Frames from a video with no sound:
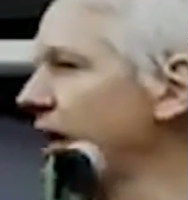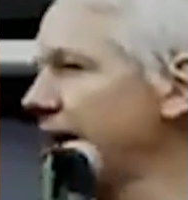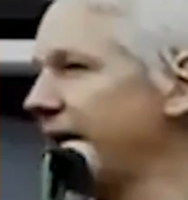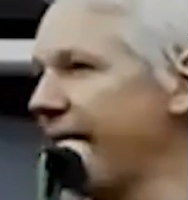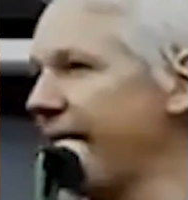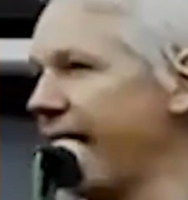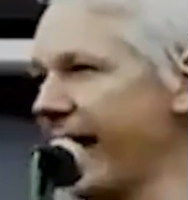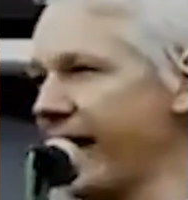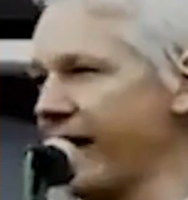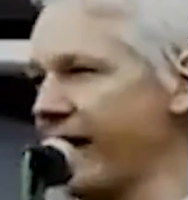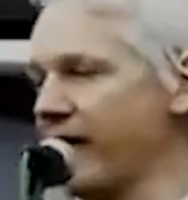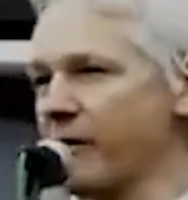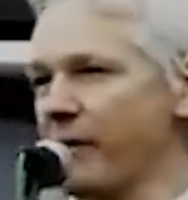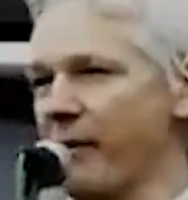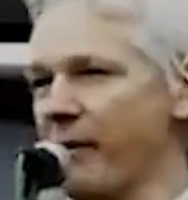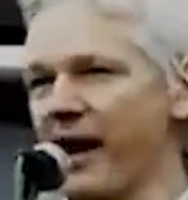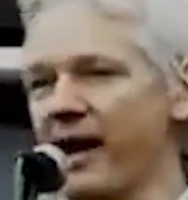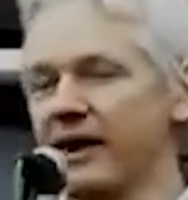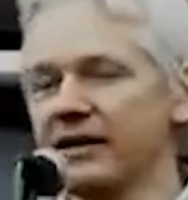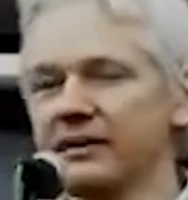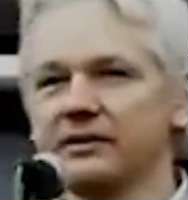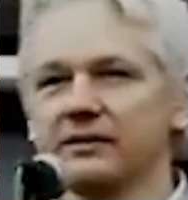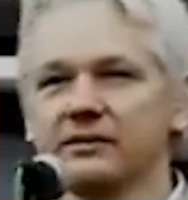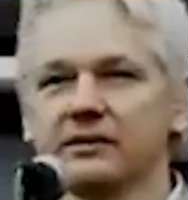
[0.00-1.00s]
care
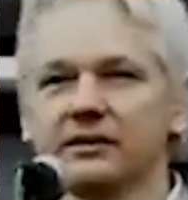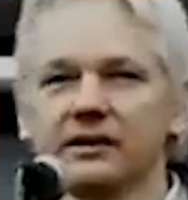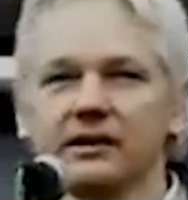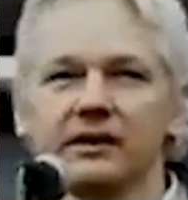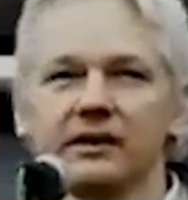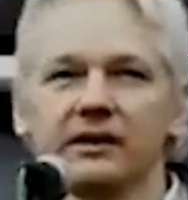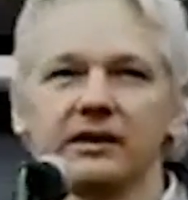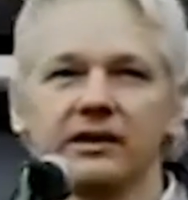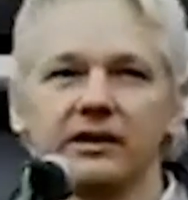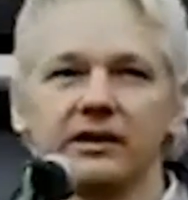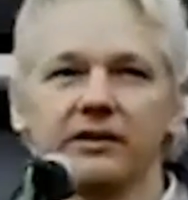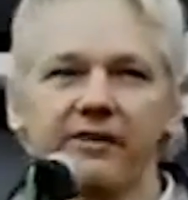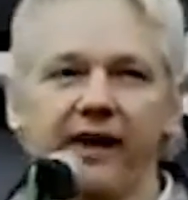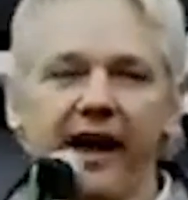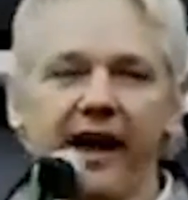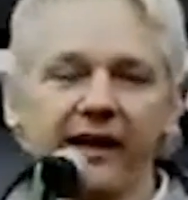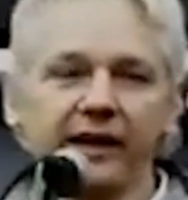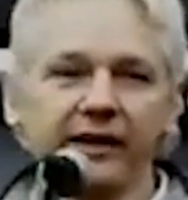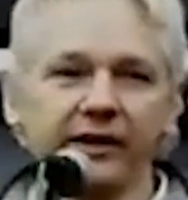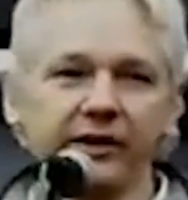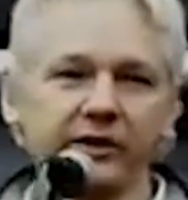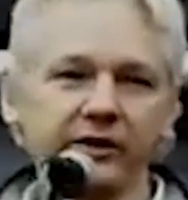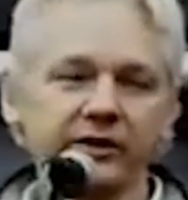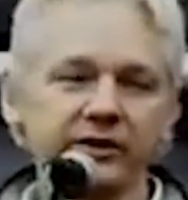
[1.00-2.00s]
about the
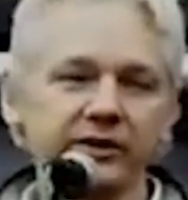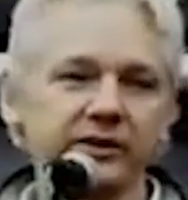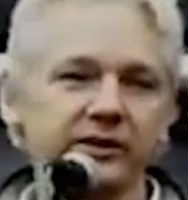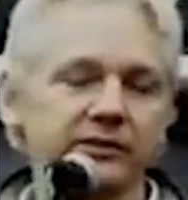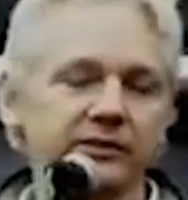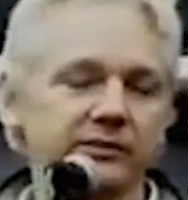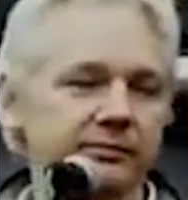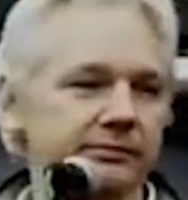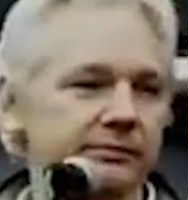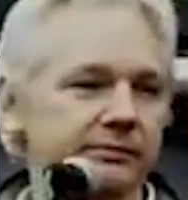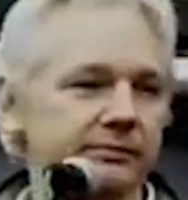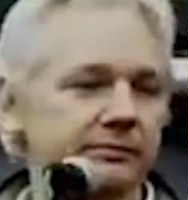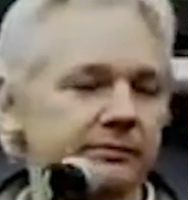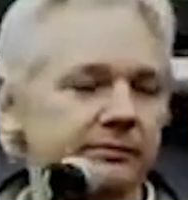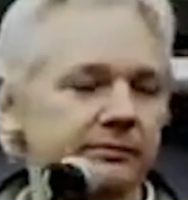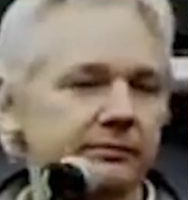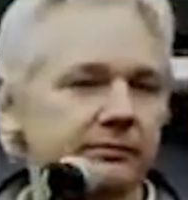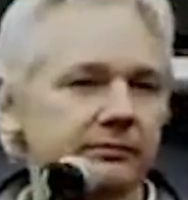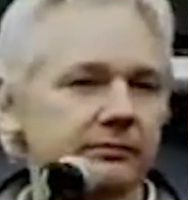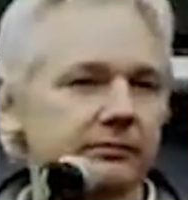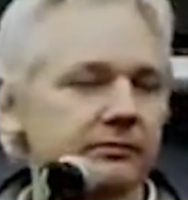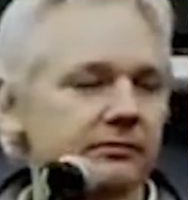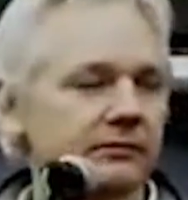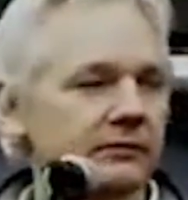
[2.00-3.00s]
values
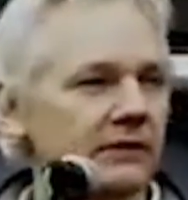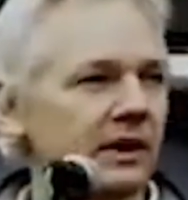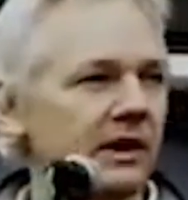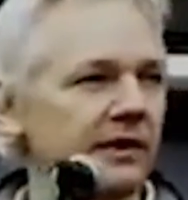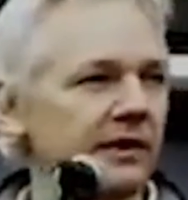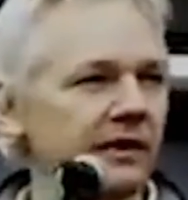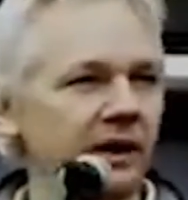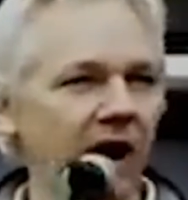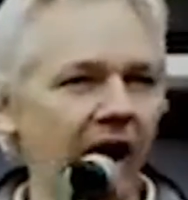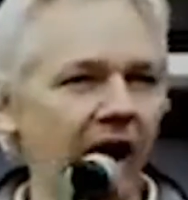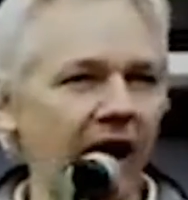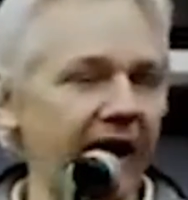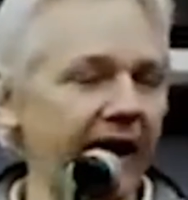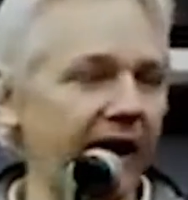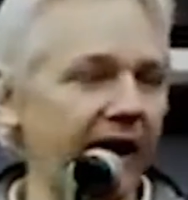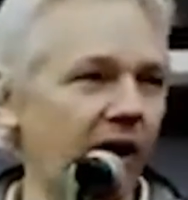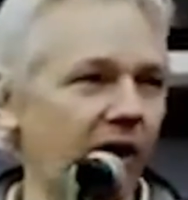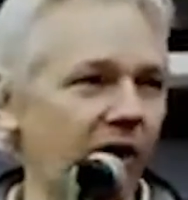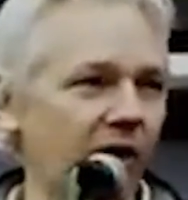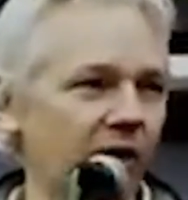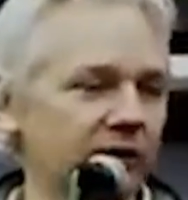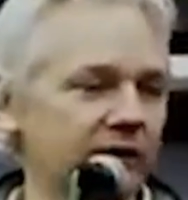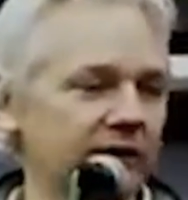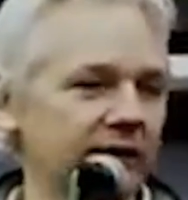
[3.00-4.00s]
that I
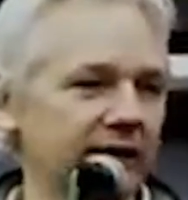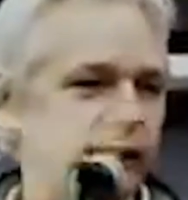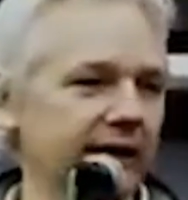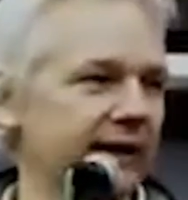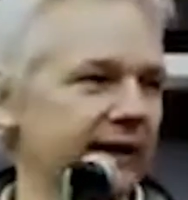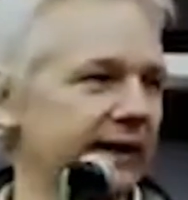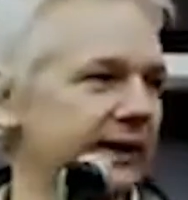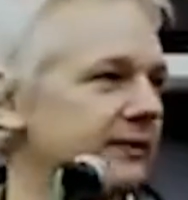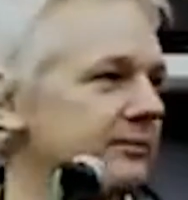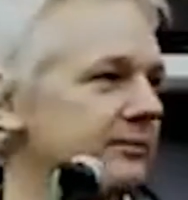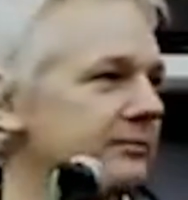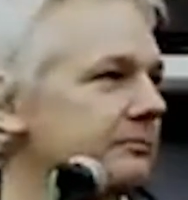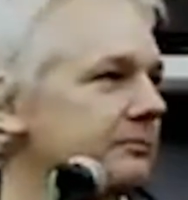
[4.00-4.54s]
hold dear.